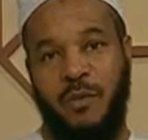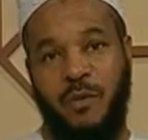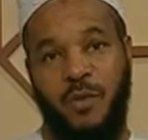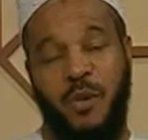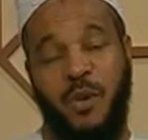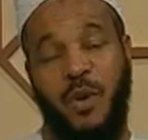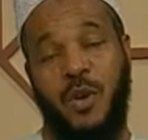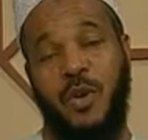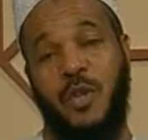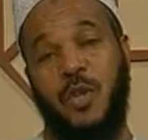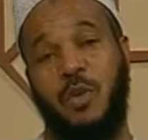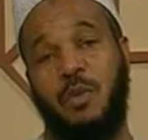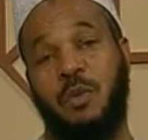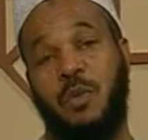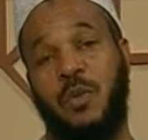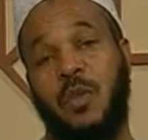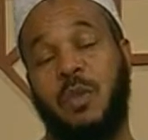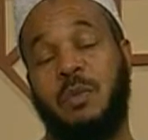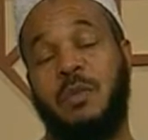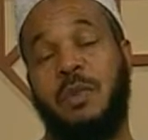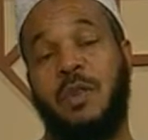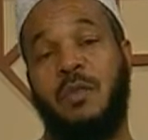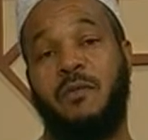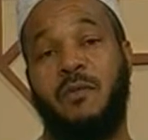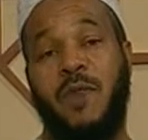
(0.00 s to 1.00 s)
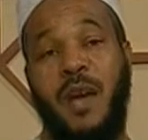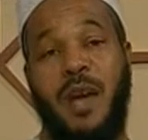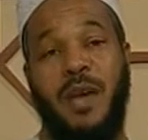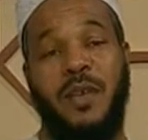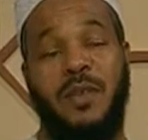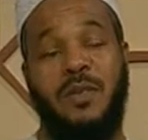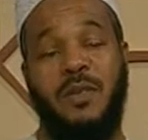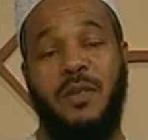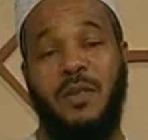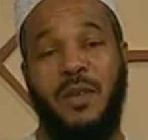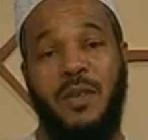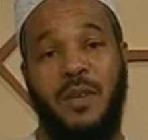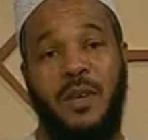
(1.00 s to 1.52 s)
Of course, the Muslims'
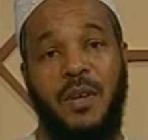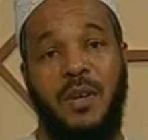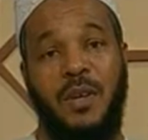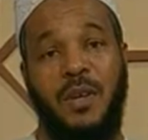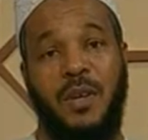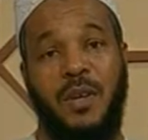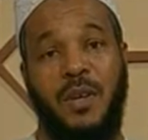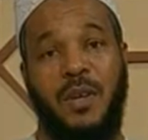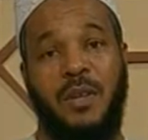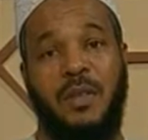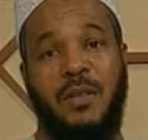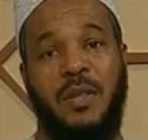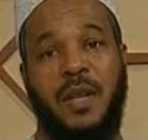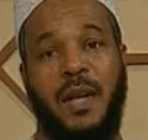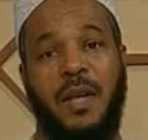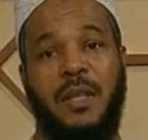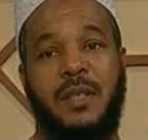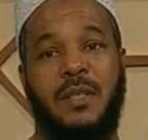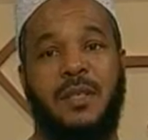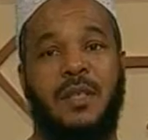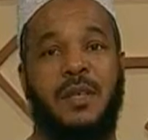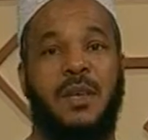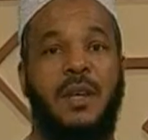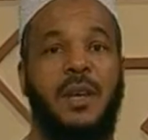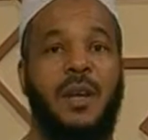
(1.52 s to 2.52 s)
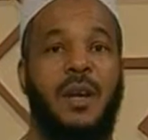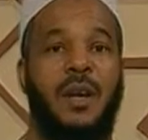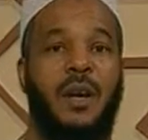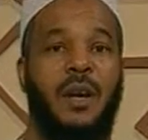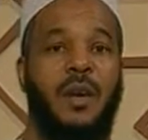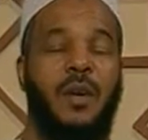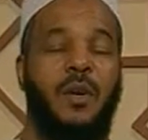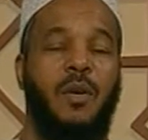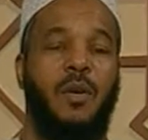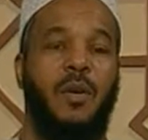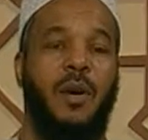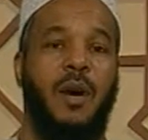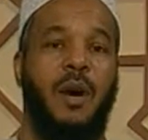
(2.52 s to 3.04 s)
advice is that
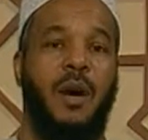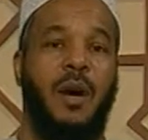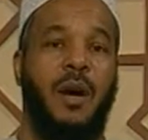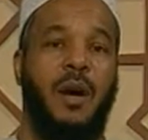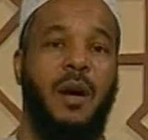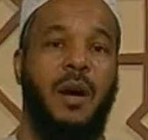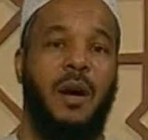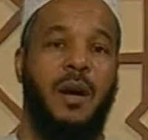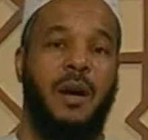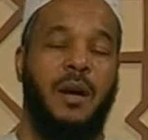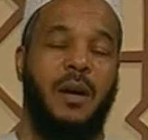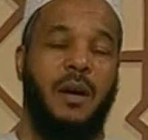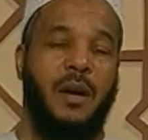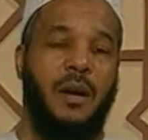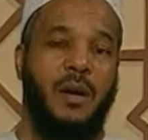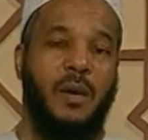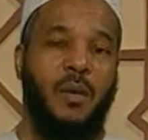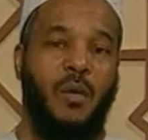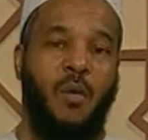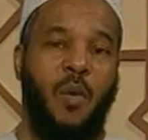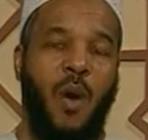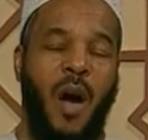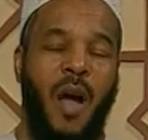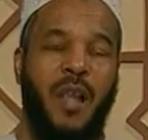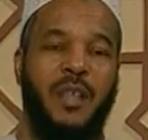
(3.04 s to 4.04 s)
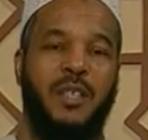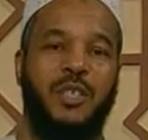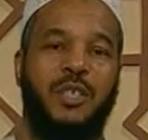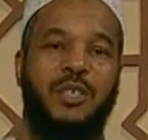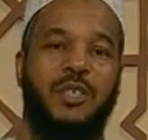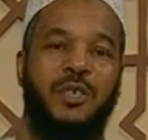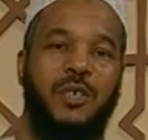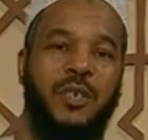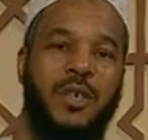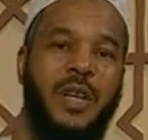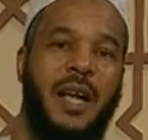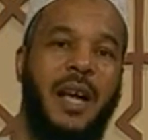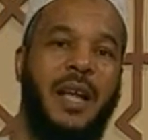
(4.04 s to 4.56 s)
one
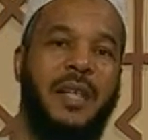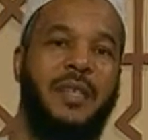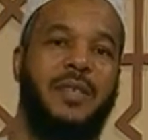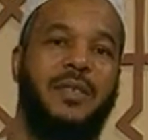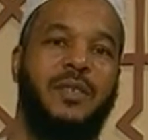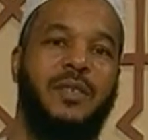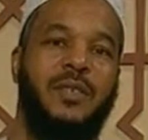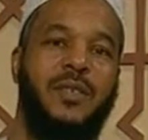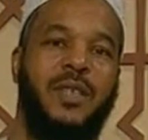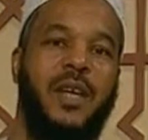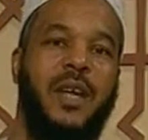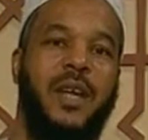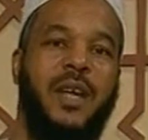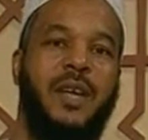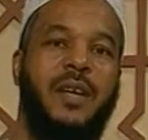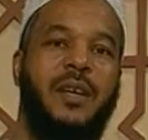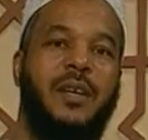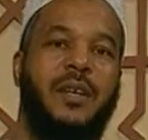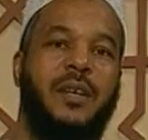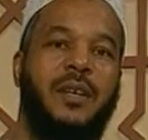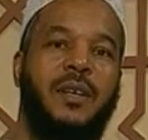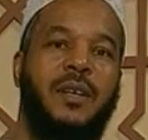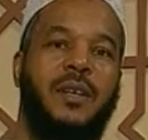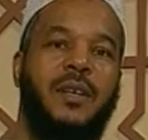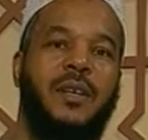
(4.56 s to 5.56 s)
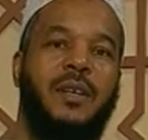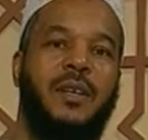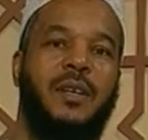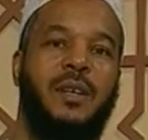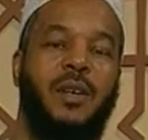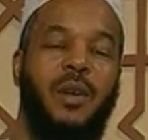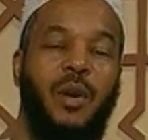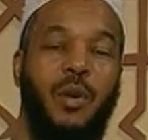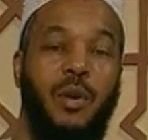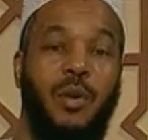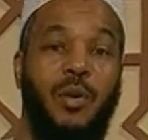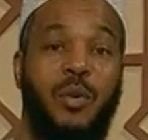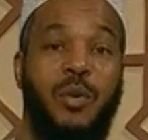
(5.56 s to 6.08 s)
should not take
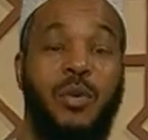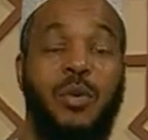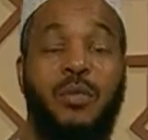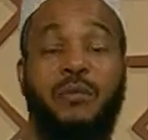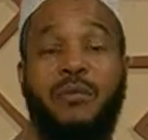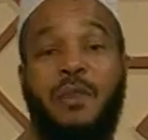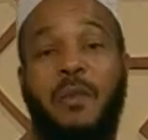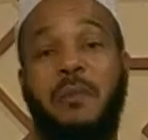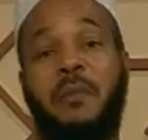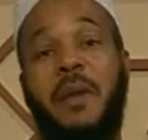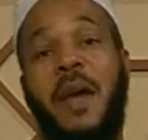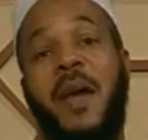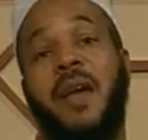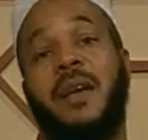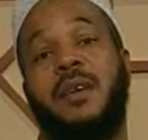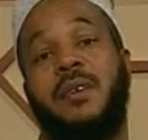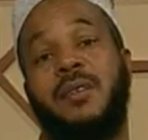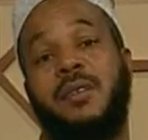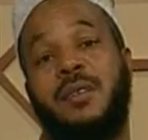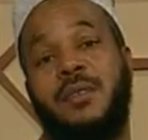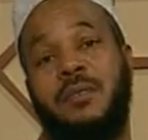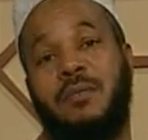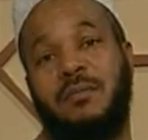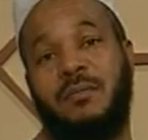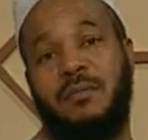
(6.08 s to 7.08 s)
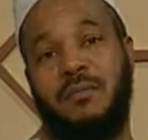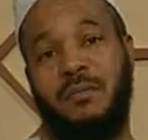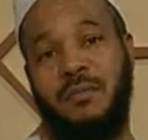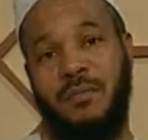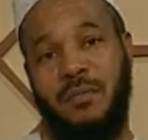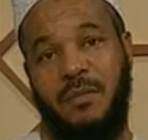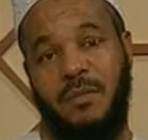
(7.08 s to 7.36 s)
loans from banks.